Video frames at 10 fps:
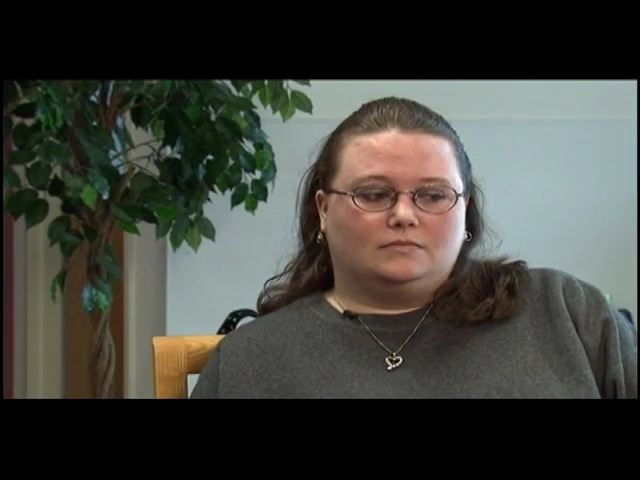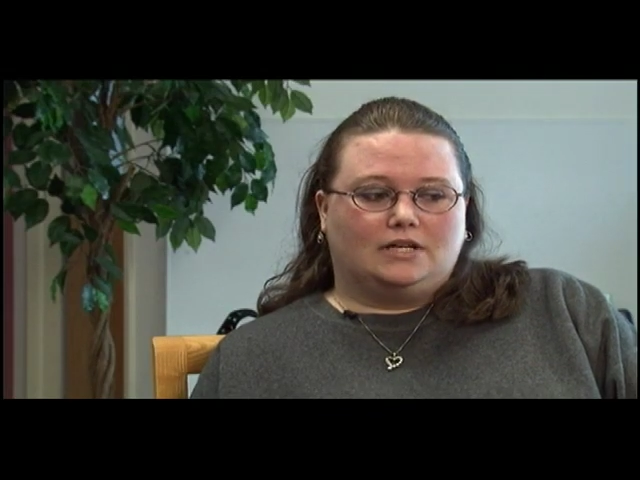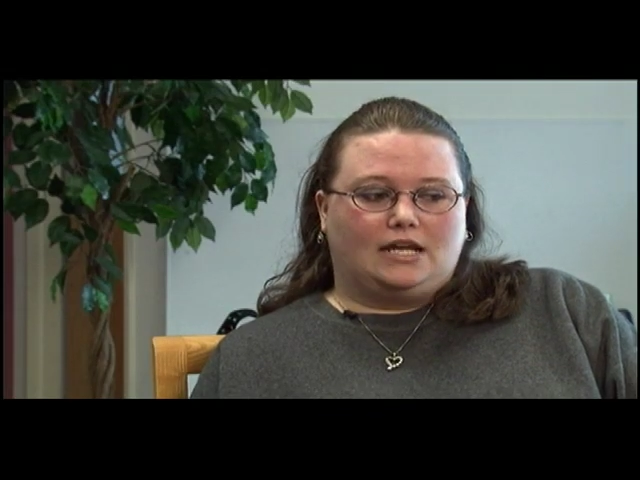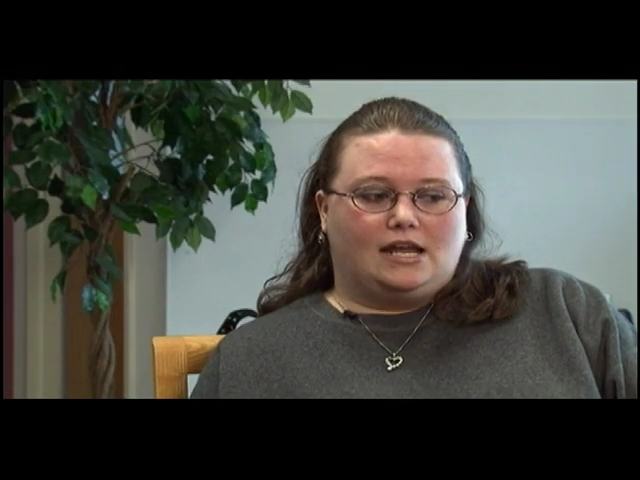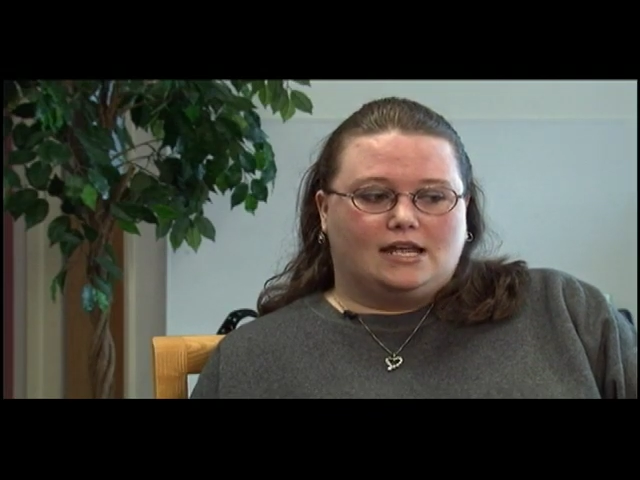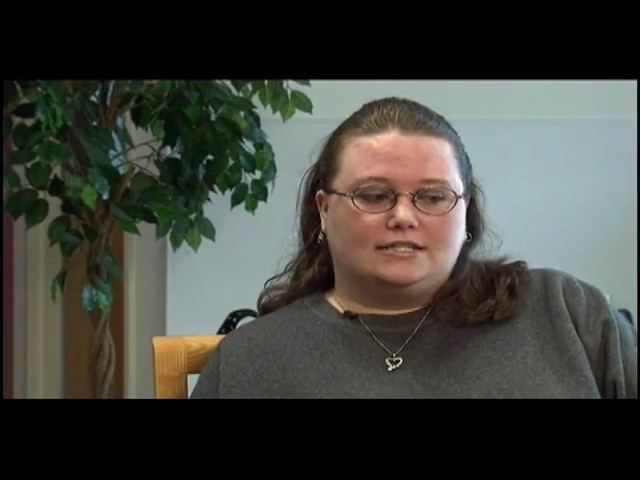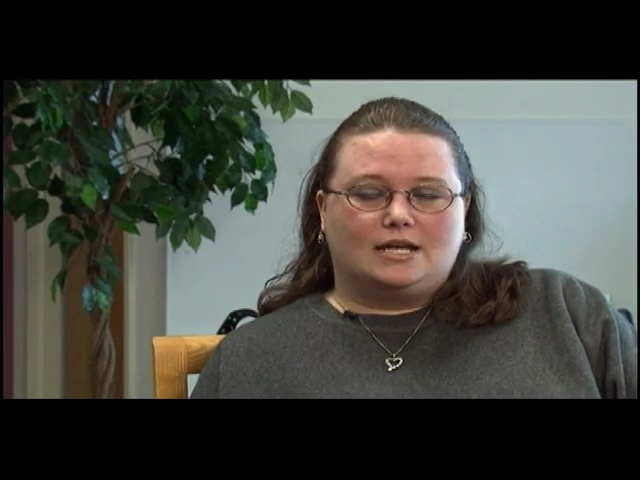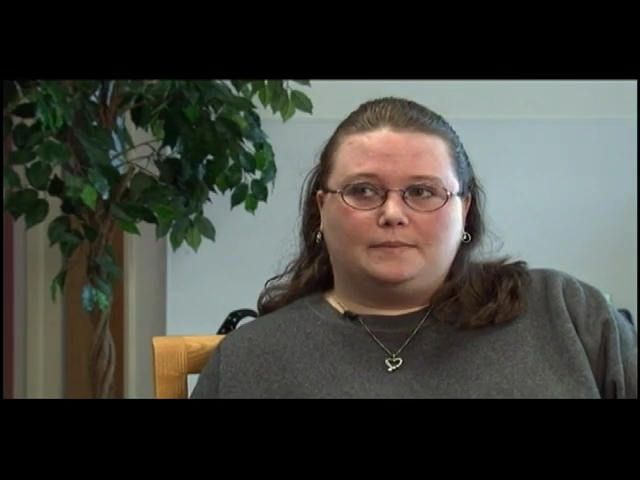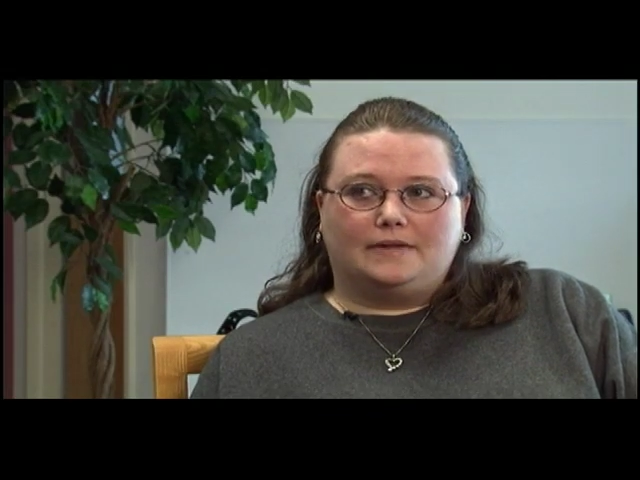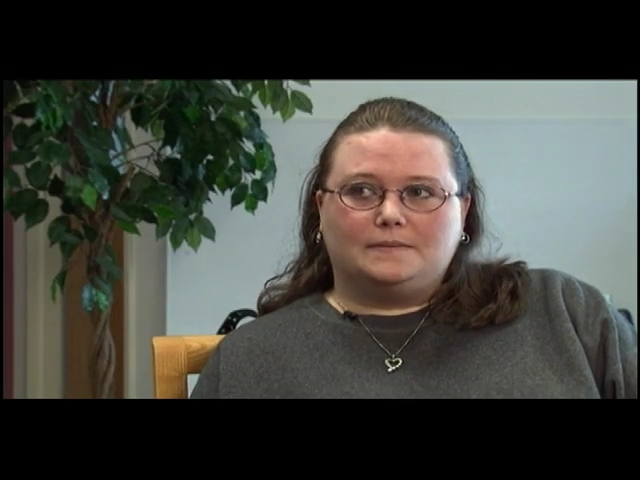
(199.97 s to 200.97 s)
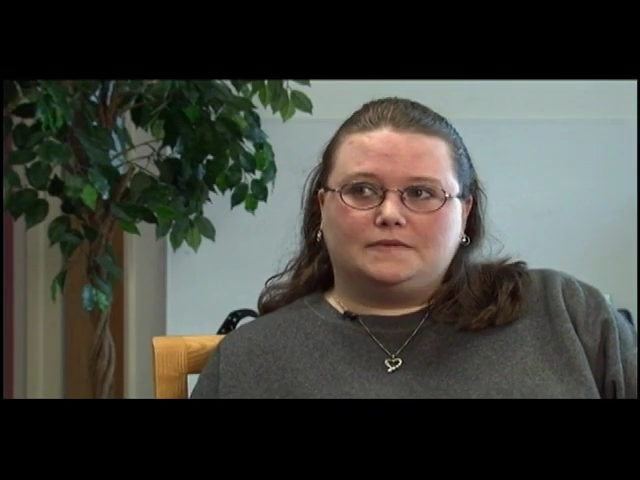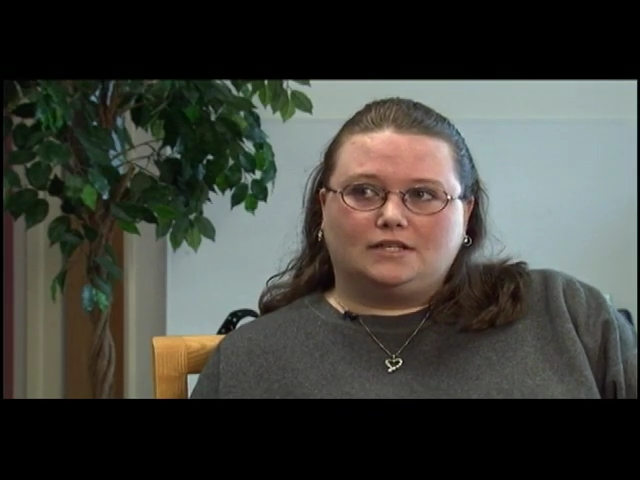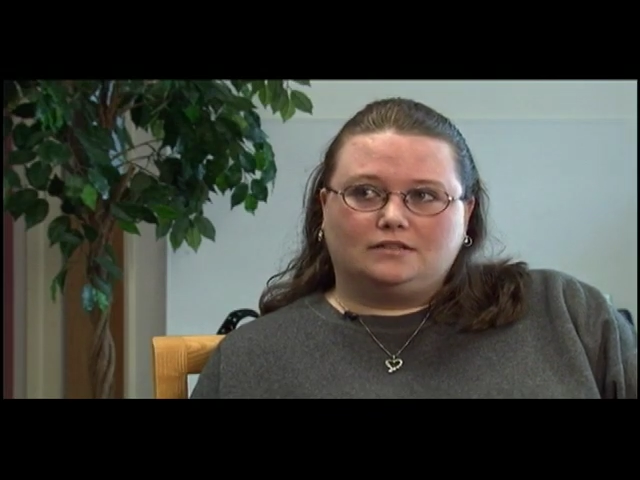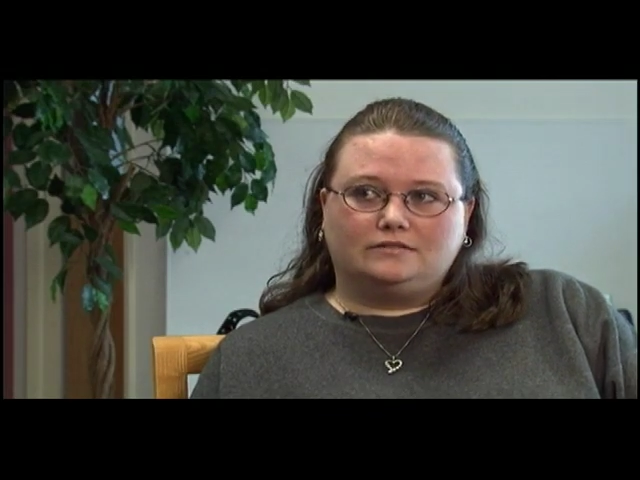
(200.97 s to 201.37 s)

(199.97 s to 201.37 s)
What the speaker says: He has epilepsy,